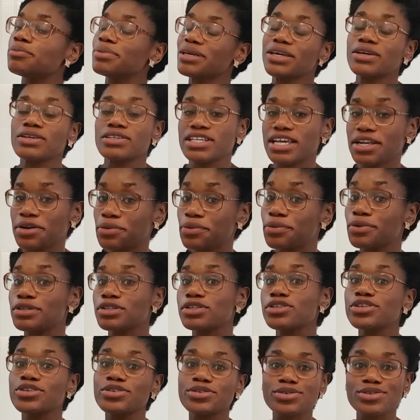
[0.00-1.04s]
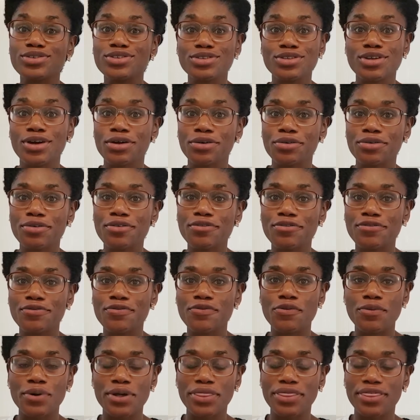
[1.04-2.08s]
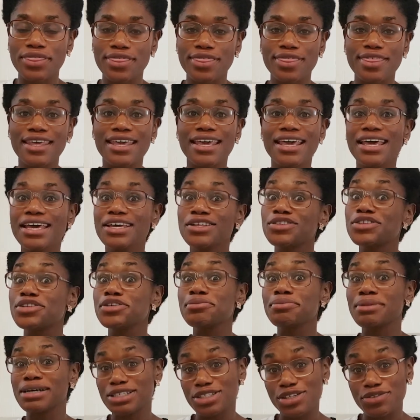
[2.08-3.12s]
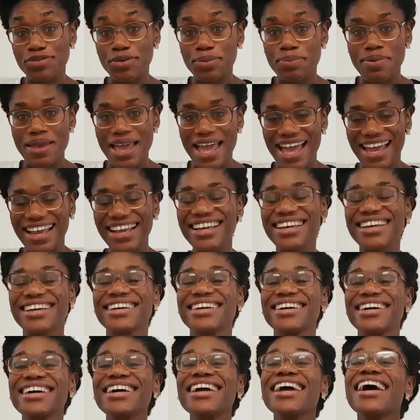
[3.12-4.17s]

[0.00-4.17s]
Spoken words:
because I don't want to start off with too much of a bang.